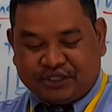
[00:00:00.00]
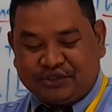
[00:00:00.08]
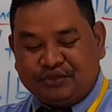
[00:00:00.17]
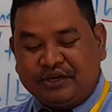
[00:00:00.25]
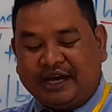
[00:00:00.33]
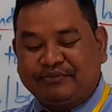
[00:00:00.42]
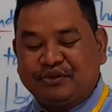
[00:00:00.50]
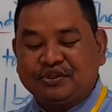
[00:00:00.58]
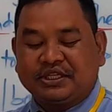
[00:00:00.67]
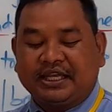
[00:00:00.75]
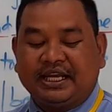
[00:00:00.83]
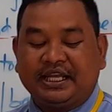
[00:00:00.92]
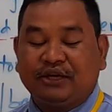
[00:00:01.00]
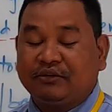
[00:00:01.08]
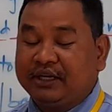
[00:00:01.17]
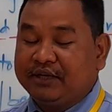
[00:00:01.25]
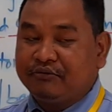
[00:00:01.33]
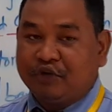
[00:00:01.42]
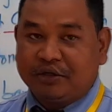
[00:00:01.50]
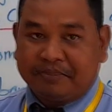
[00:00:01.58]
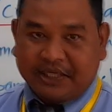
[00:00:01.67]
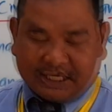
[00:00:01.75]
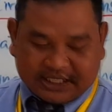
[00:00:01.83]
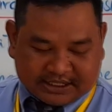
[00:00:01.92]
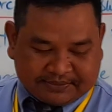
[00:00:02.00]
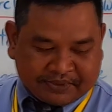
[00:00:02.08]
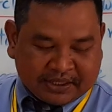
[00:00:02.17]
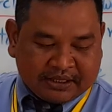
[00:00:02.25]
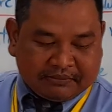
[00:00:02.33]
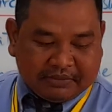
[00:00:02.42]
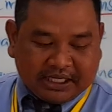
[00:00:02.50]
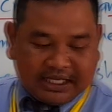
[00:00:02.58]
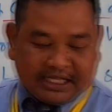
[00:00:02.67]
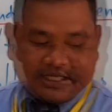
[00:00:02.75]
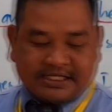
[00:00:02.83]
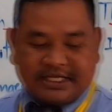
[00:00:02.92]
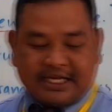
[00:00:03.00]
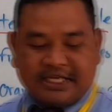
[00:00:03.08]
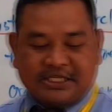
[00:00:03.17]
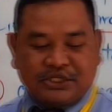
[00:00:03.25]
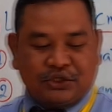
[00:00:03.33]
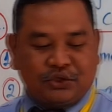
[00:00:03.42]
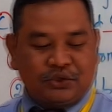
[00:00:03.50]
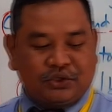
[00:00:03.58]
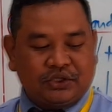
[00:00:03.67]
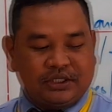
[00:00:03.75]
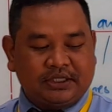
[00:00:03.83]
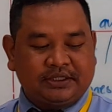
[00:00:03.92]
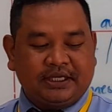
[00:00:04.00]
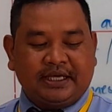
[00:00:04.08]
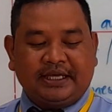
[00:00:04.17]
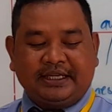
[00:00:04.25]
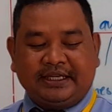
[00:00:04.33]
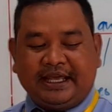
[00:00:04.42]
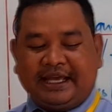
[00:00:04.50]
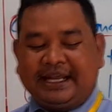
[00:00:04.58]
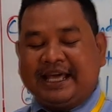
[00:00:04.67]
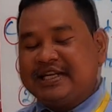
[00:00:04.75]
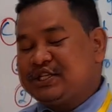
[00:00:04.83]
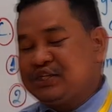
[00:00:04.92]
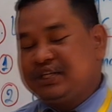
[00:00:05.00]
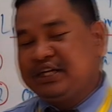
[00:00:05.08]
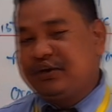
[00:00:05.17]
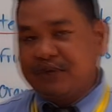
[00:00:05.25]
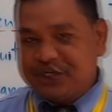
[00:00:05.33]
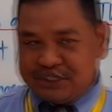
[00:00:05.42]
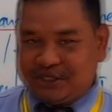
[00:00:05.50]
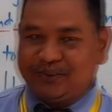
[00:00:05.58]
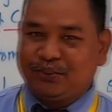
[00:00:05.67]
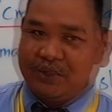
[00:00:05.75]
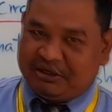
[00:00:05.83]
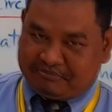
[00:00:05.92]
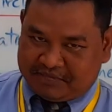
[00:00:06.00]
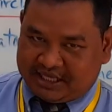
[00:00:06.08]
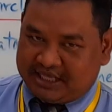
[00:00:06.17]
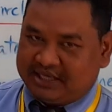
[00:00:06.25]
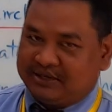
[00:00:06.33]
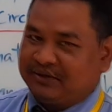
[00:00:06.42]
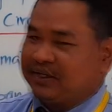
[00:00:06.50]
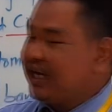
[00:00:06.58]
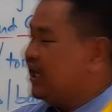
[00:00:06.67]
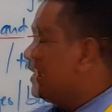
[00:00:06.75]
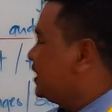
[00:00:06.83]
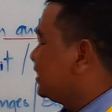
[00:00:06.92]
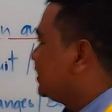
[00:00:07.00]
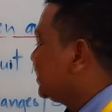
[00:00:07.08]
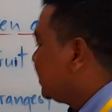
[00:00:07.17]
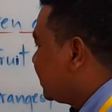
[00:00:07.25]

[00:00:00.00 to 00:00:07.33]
you have to study only one part, mean listen and circle, then answer the question with me, okay?